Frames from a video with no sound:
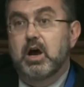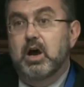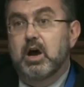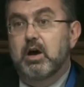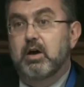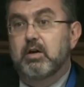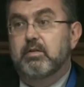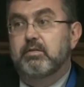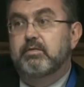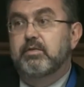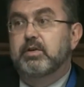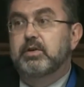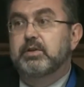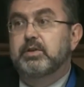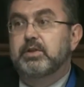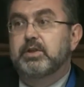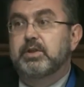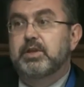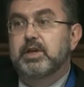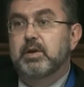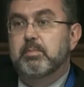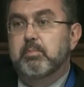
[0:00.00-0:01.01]
of
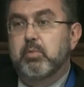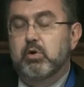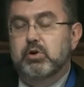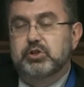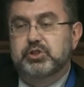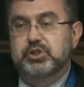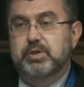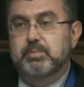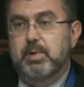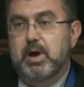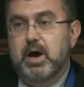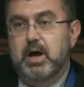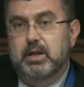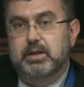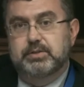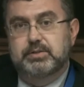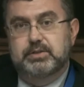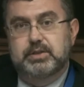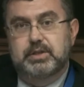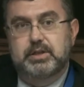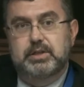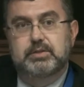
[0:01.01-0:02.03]
the abortion
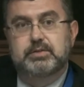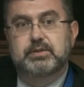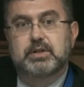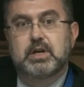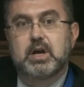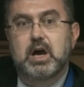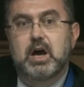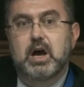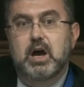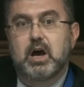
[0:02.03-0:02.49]
policies